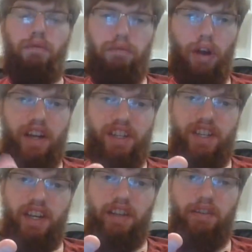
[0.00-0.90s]

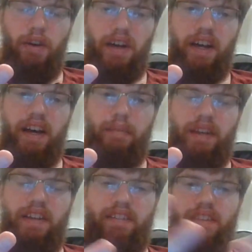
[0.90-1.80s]
raunchy adult
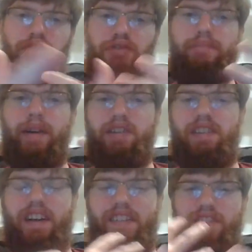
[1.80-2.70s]
comedies that do
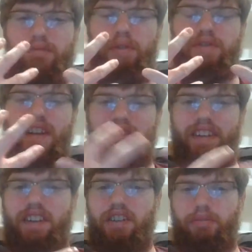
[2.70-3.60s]
specialize in gross-out
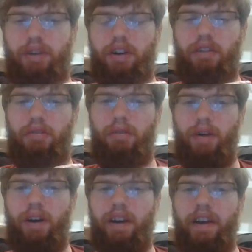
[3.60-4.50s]
humor
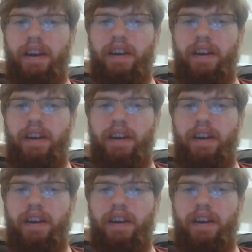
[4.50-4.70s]
or